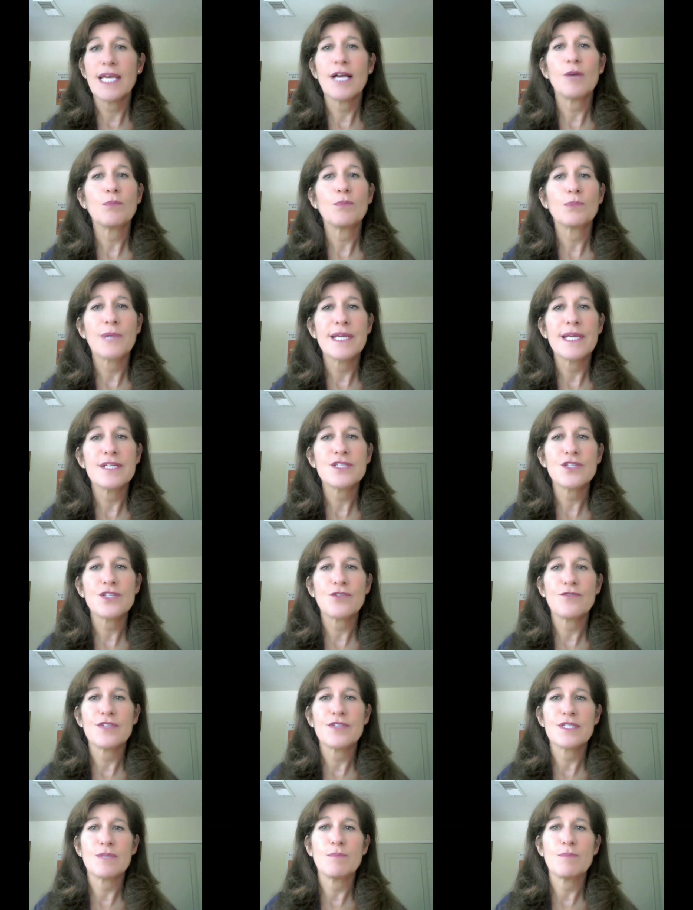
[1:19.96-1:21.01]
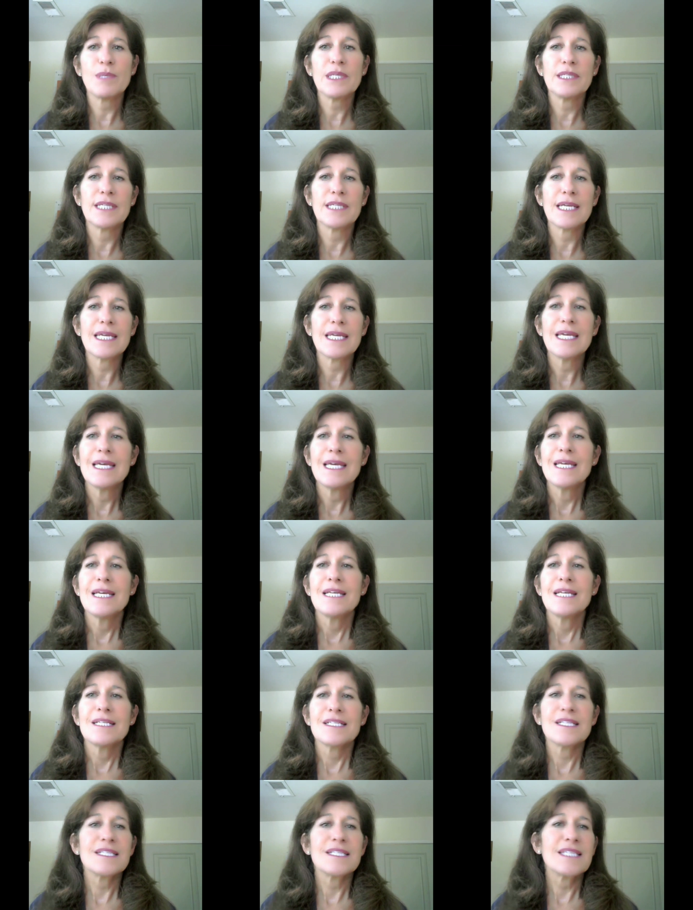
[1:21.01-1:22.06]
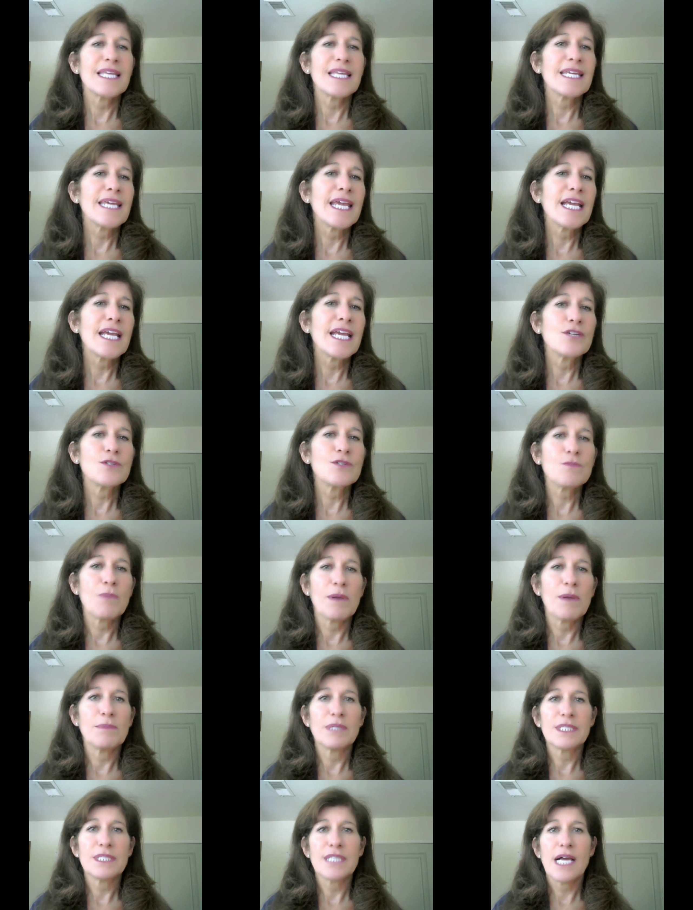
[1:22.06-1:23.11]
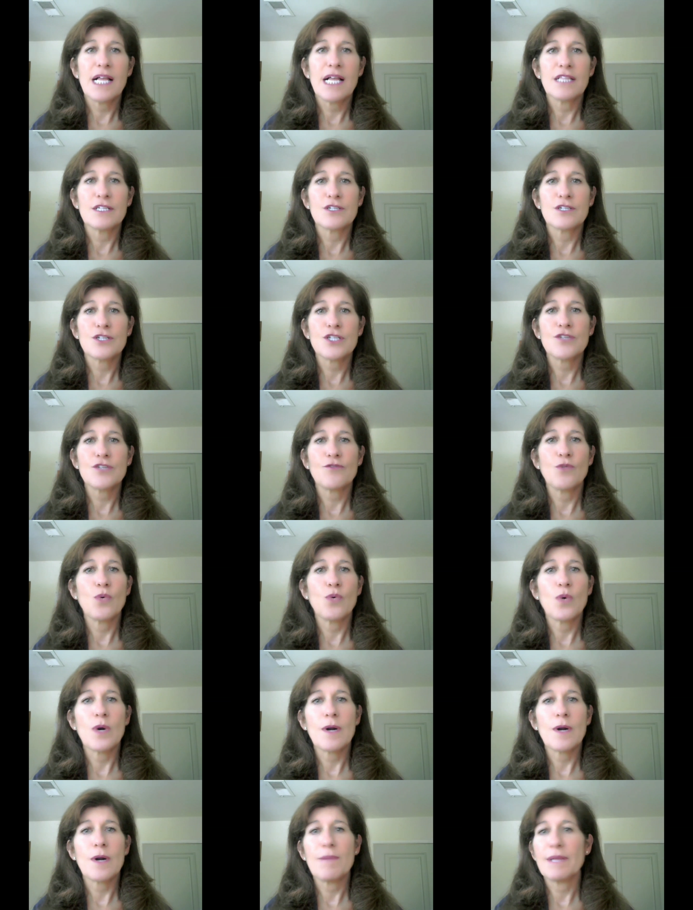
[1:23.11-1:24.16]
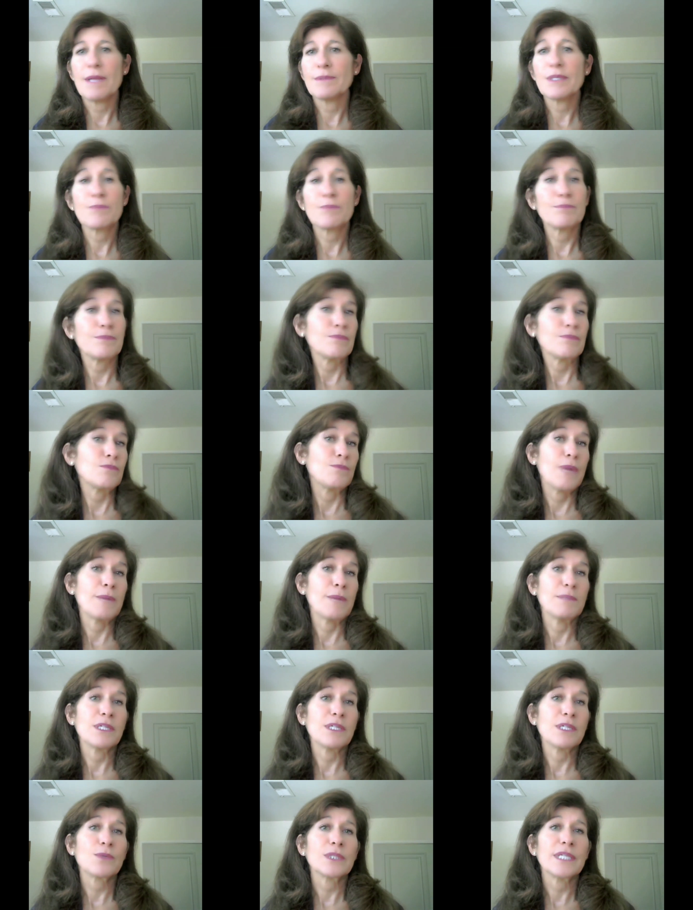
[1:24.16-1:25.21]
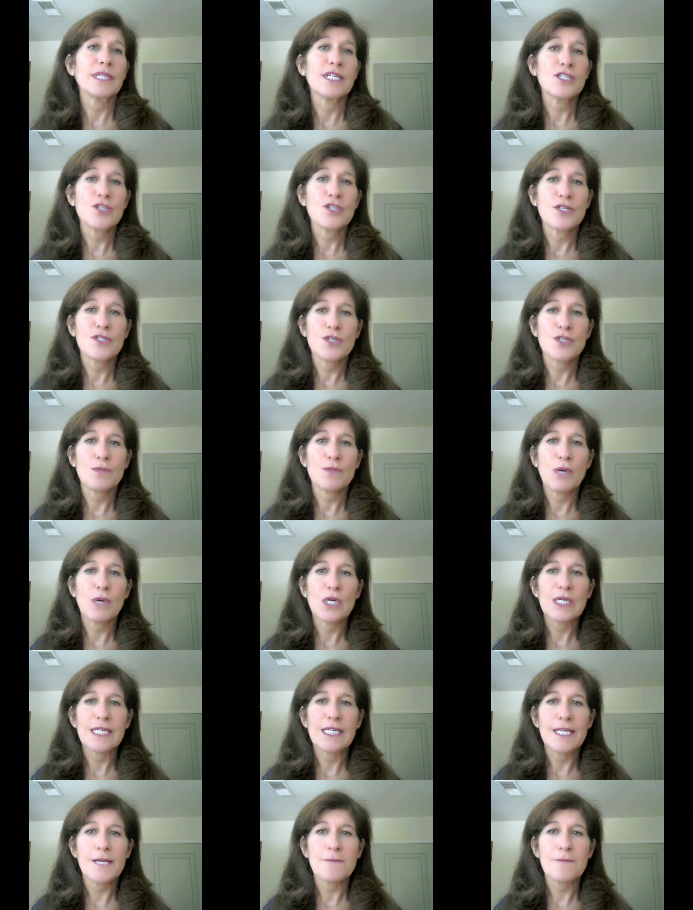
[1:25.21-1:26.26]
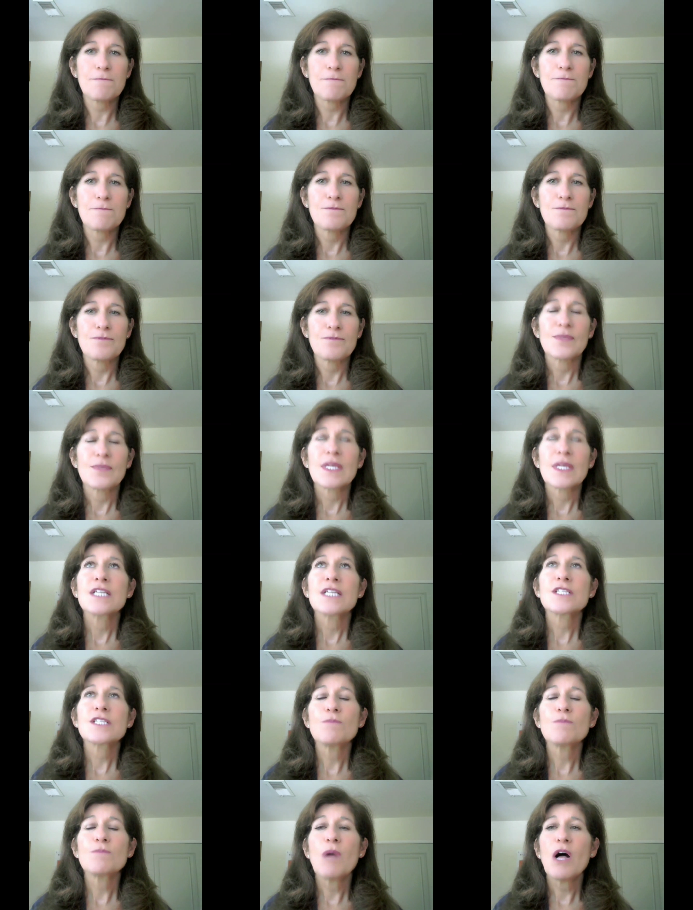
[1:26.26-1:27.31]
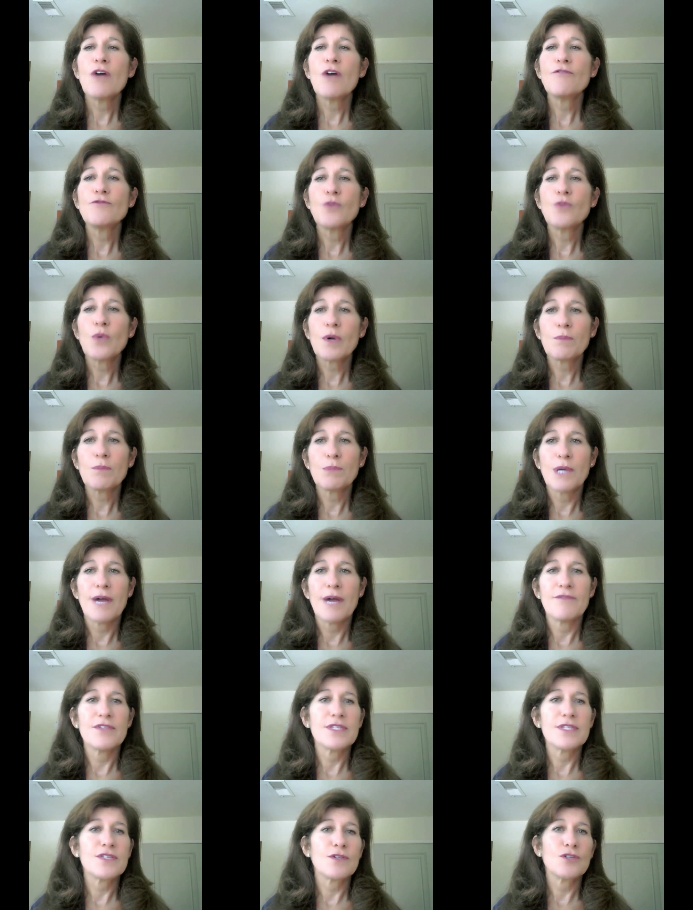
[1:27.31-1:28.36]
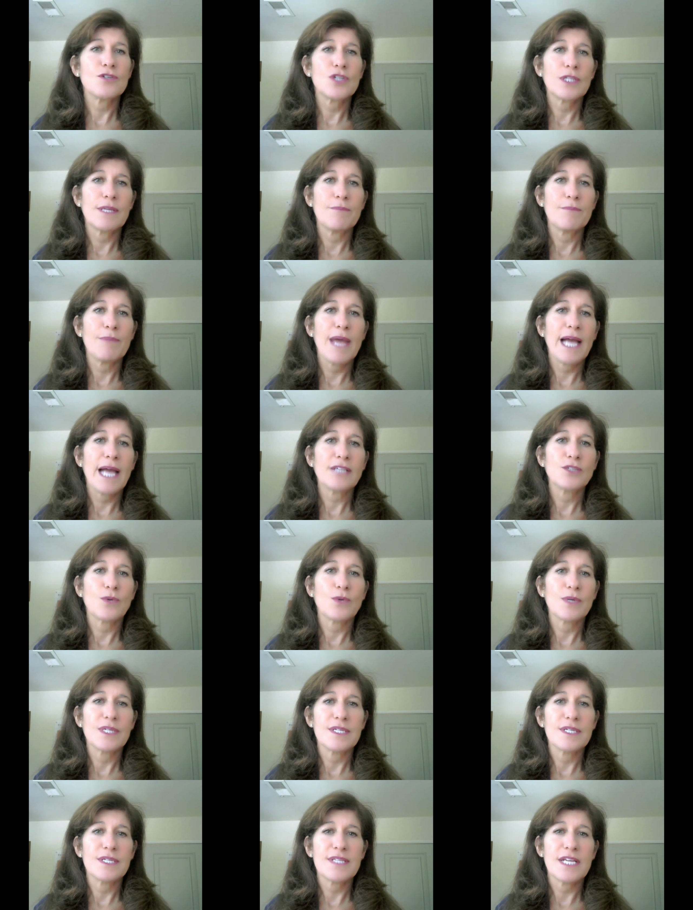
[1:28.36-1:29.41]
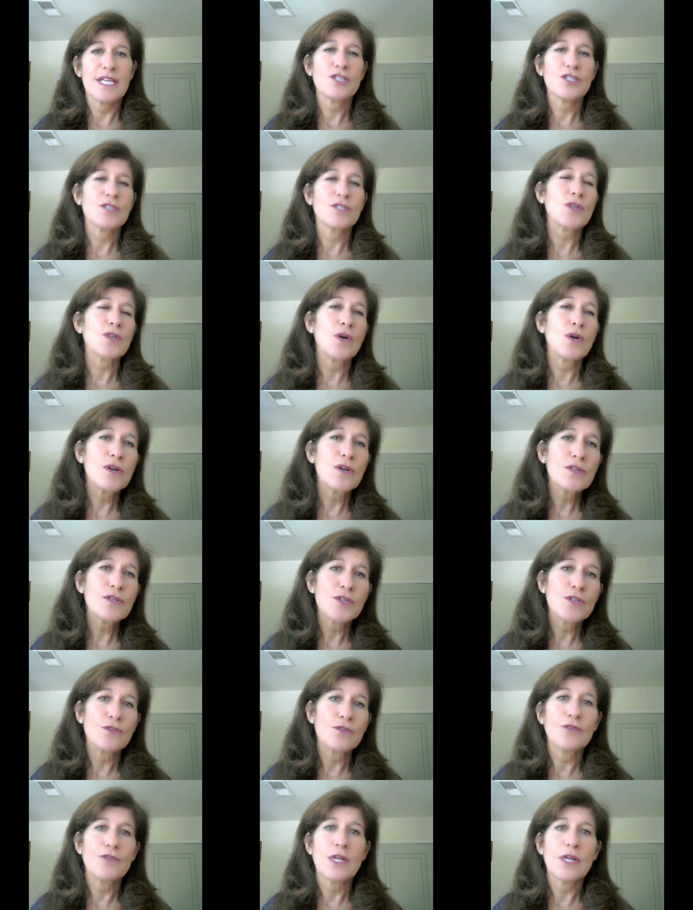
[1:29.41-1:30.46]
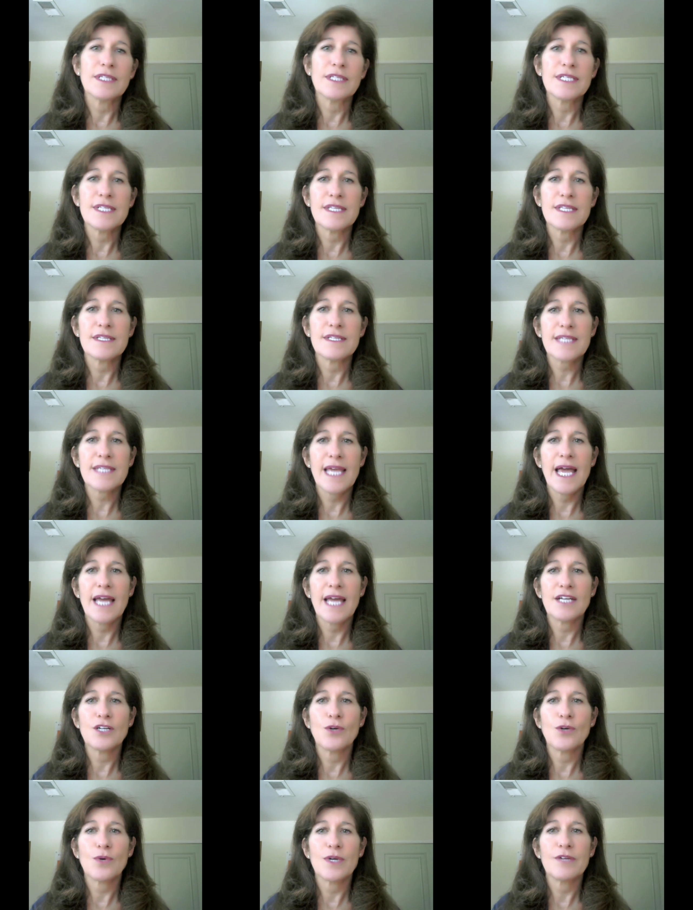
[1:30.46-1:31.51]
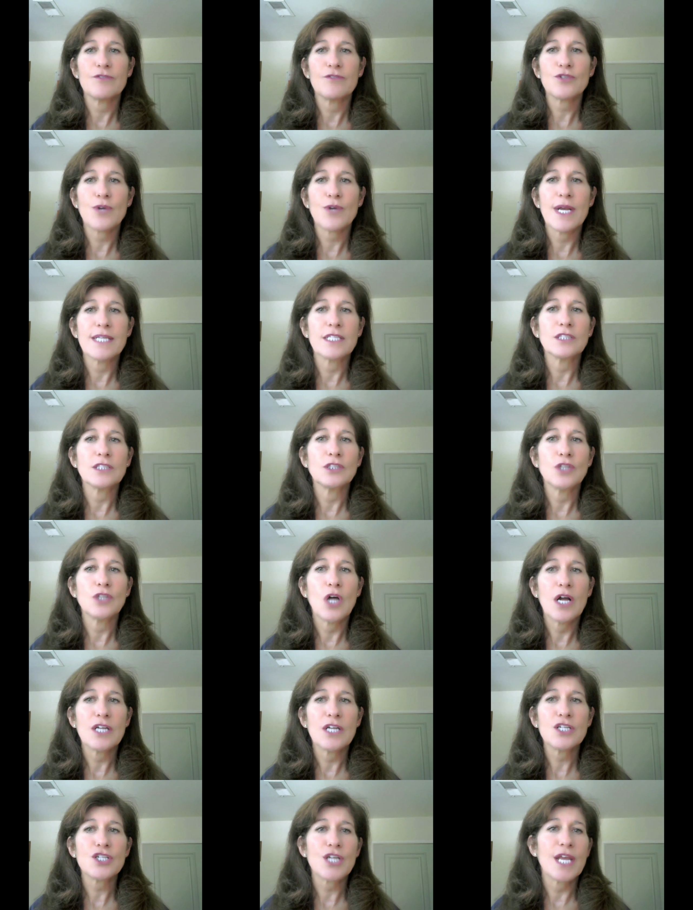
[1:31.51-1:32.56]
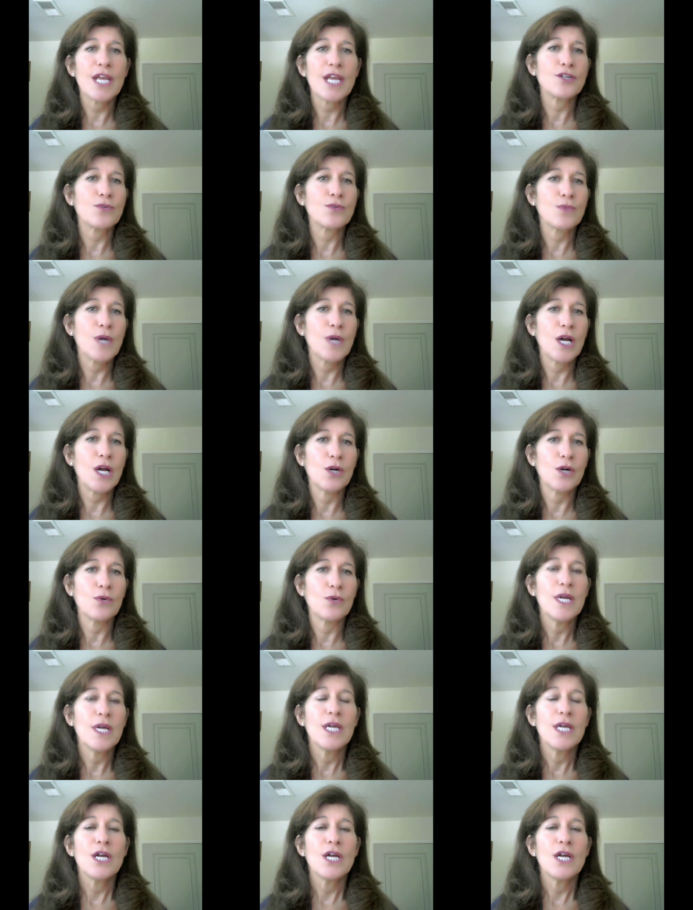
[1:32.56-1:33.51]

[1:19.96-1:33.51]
help raise their visibility since they can't use public dollars for public relations or marketing. Small for-profit social impact organizations also fall into this category of trying to launch and grow